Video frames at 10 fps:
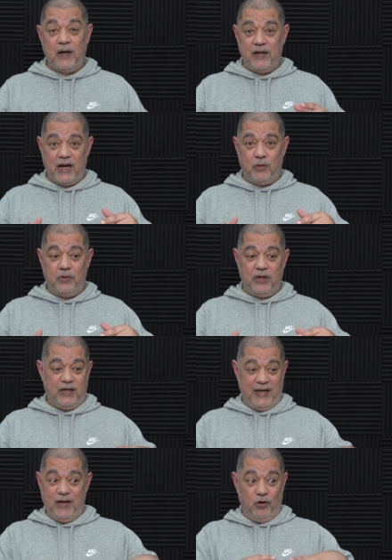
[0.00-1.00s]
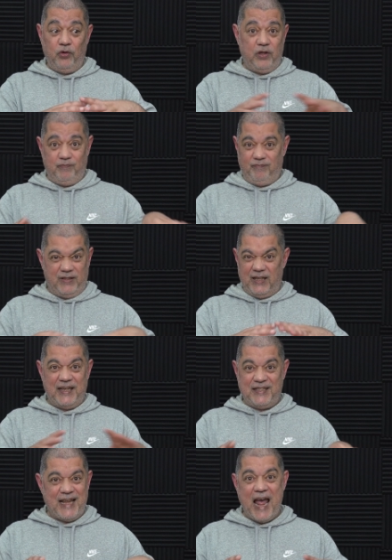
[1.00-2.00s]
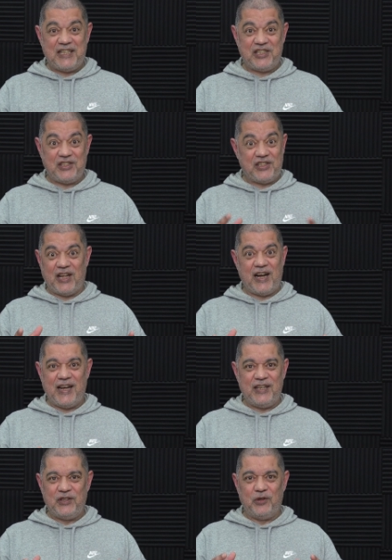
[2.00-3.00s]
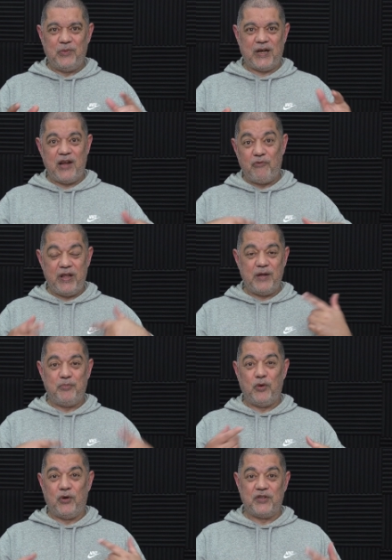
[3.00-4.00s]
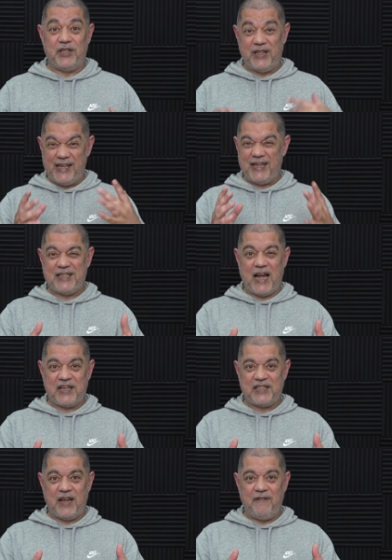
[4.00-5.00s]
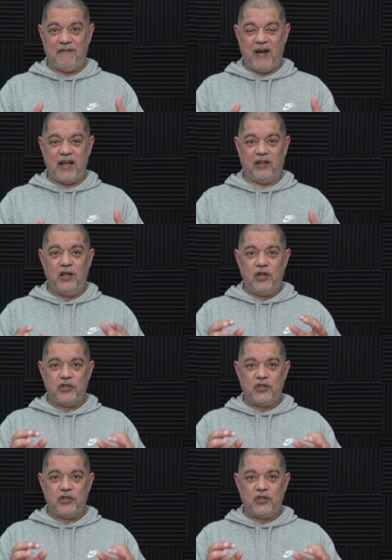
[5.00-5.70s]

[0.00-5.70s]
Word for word: Now, in other like tests that I'd done where I re-imported the exact same file.